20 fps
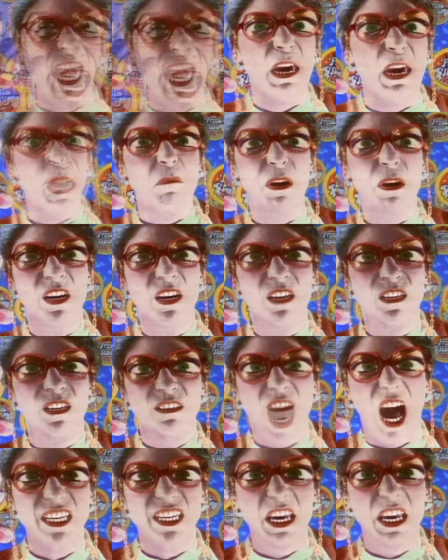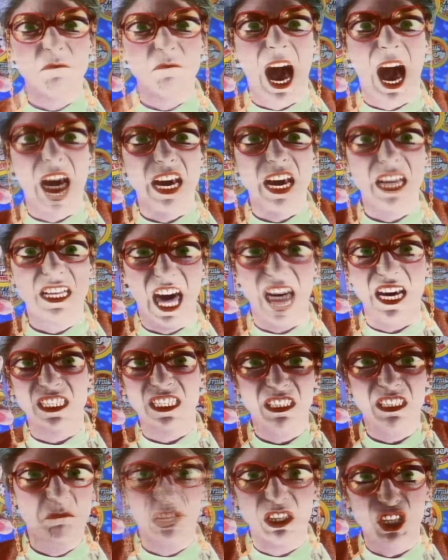Tape! Not my
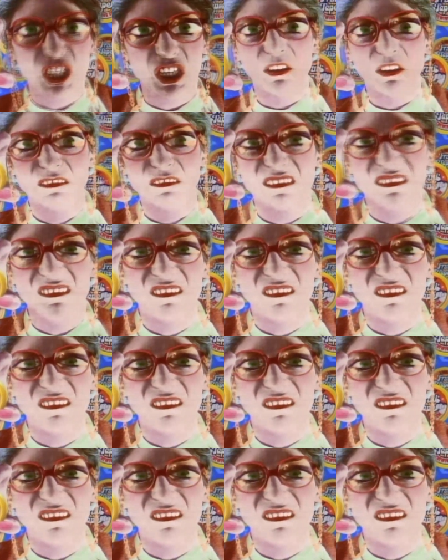class, mister!